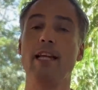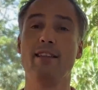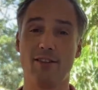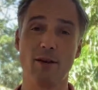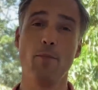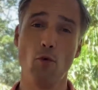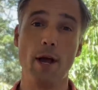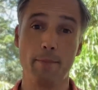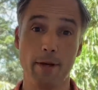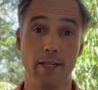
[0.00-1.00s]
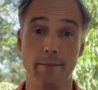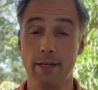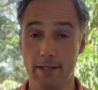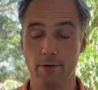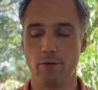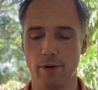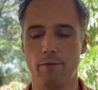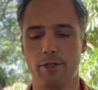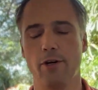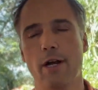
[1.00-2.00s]
in some way pessimistic.
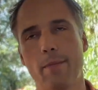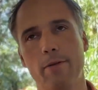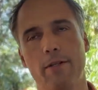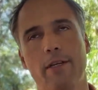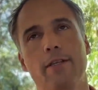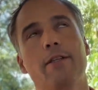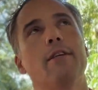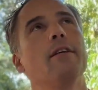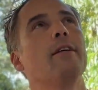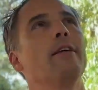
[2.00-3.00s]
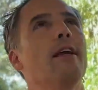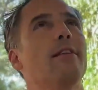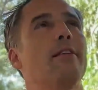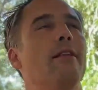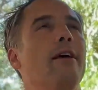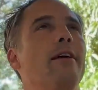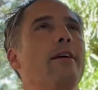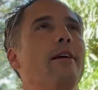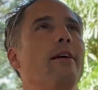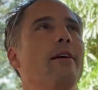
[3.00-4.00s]
We talked about this yesterday.
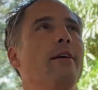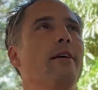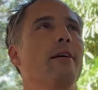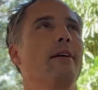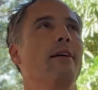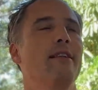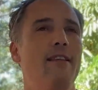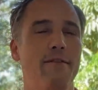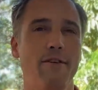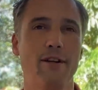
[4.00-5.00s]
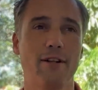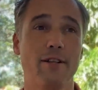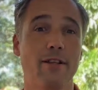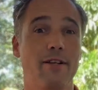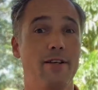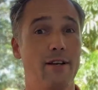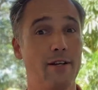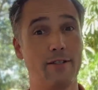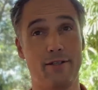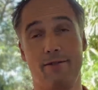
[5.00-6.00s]
It's difficult
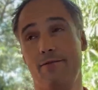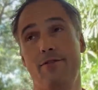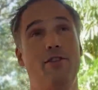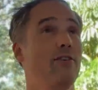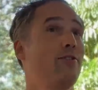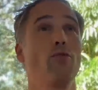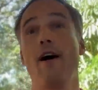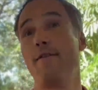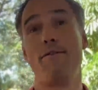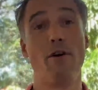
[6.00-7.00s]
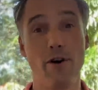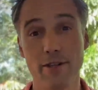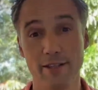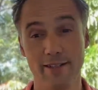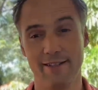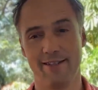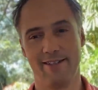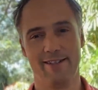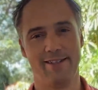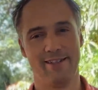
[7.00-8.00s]
not just to avoid
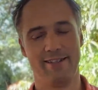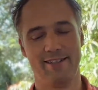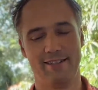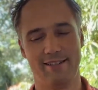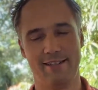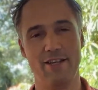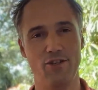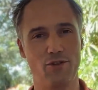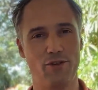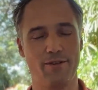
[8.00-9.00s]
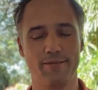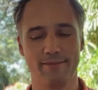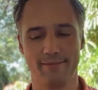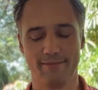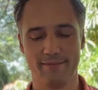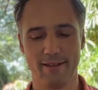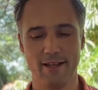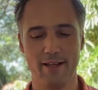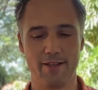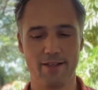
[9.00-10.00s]
the issue.
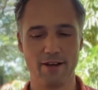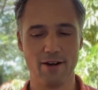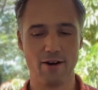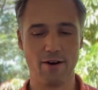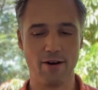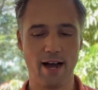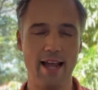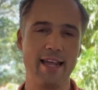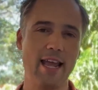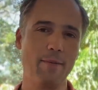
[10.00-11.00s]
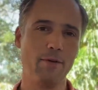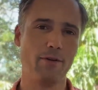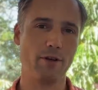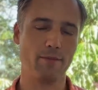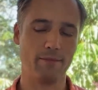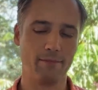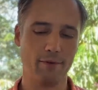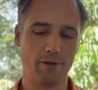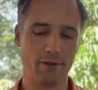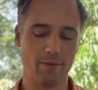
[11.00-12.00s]
So I gave you some
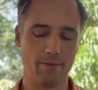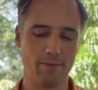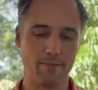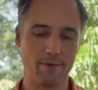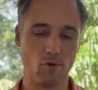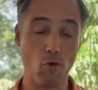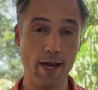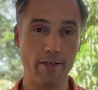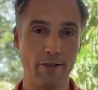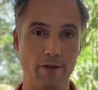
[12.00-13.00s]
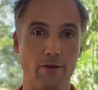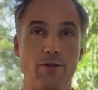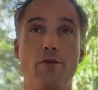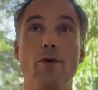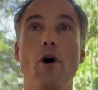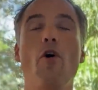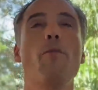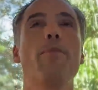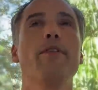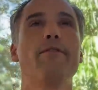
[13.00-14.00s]
questions to
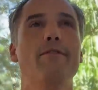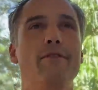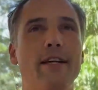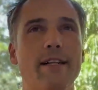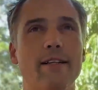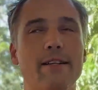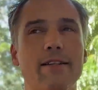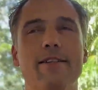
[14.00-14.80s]
open the field,